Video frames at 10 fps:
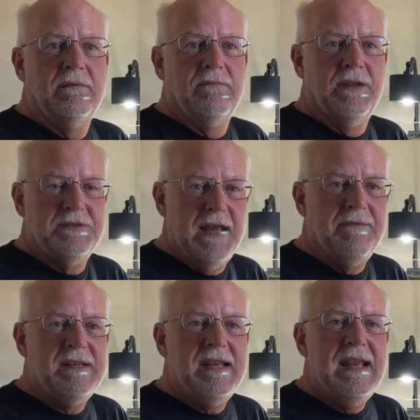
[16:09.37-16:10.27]
to
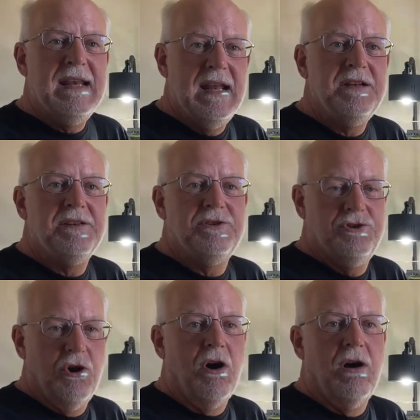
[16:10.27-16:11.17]
17 inches
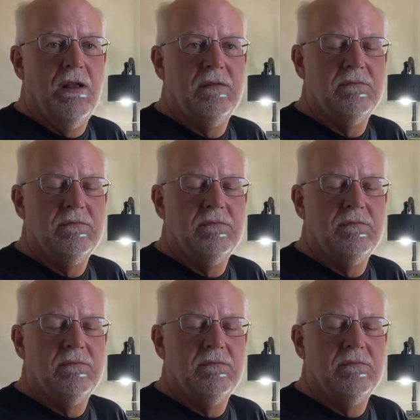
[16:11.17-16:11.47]
tall.